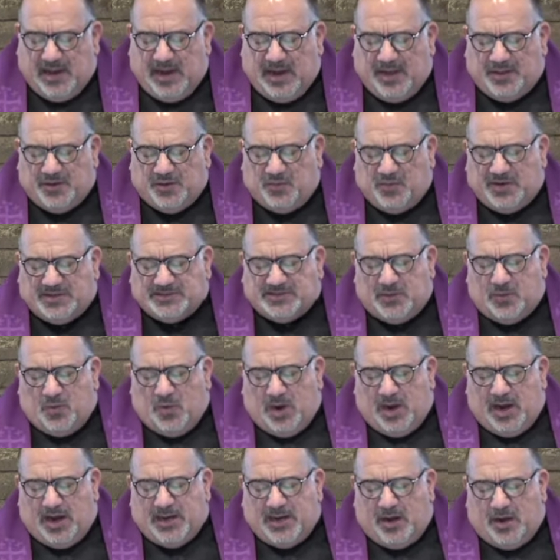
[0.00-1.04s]
And the reason
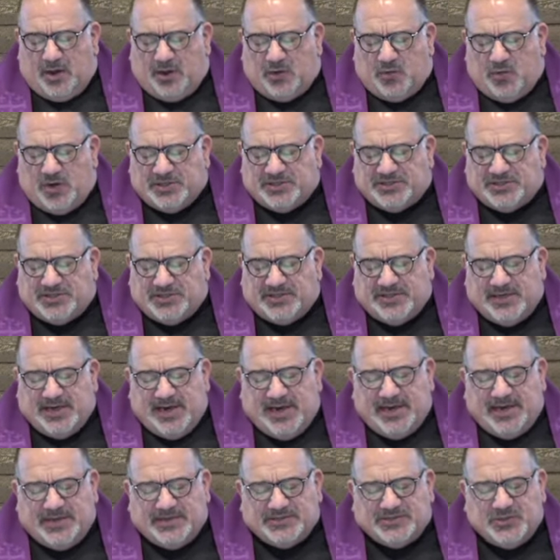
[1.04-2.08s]
why our question
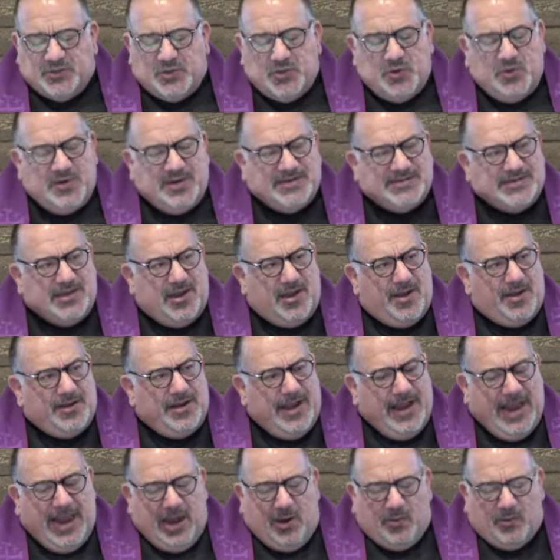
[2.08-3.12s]
today is who is on
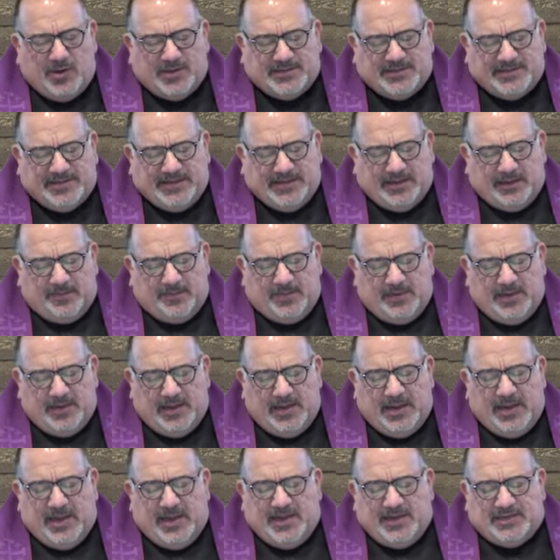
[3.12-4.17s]
our team
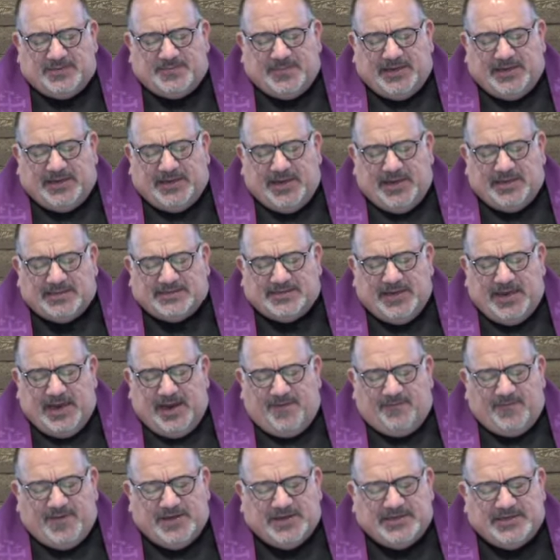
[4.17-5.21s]
is because
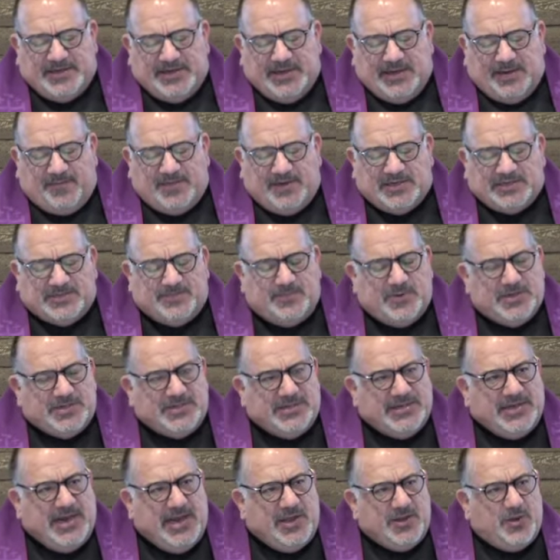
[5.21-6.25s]
every team is put
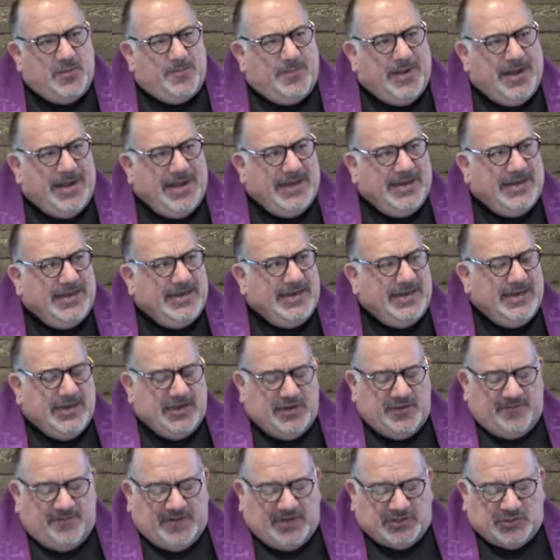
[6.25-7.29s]
together by an
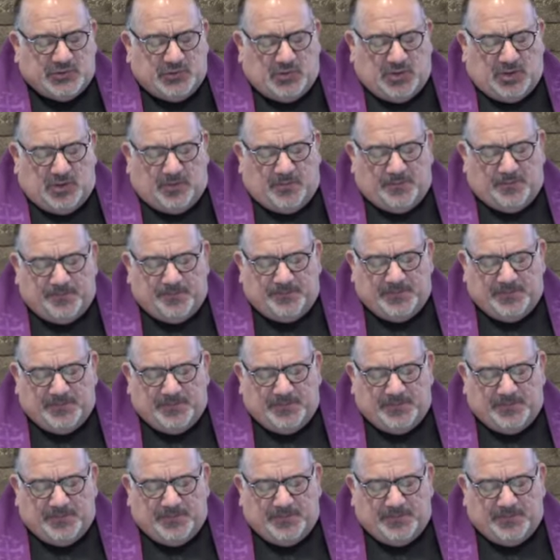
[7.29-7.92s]
individual,